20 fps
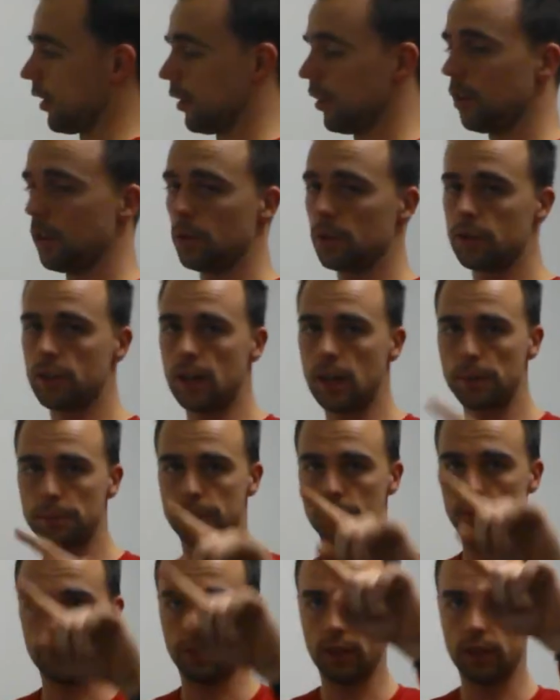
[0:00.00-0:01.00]
the lower
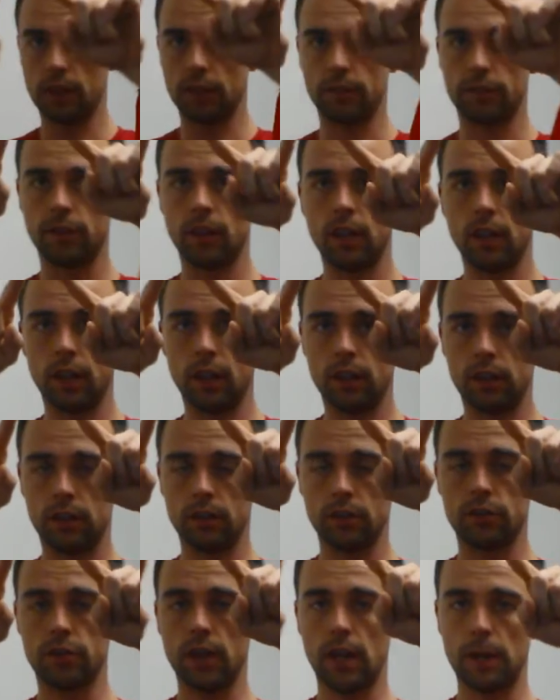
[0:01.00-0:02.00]
traps. So think of
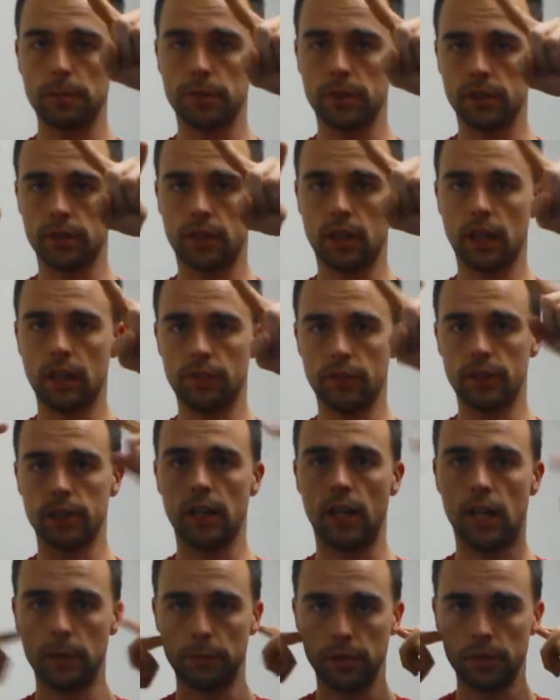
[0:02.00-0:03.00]
your traps as kind of a
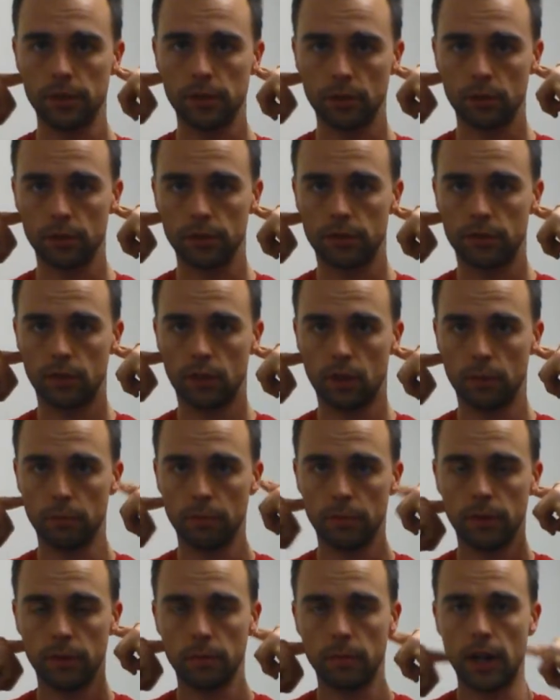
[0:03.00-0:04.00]
diamond. So it goes
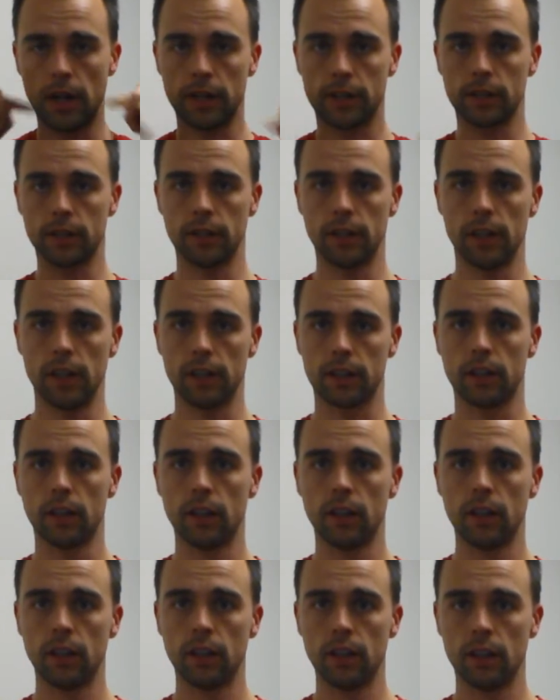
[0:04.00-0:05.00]
from the back of your neck,
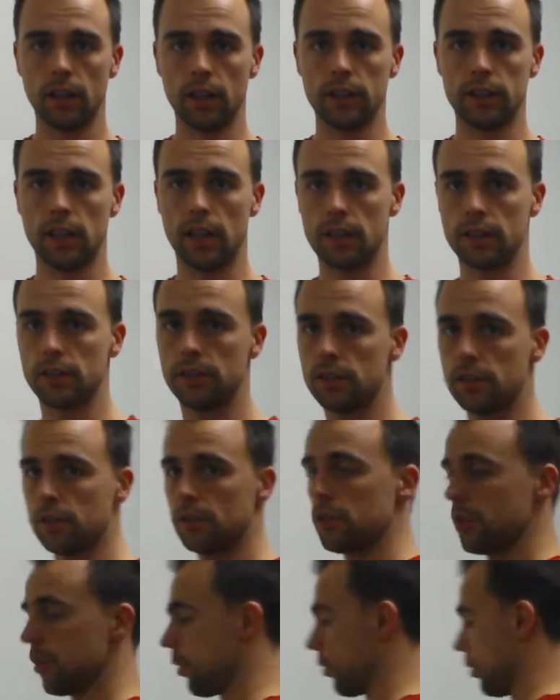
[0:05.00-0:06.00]
attaches to the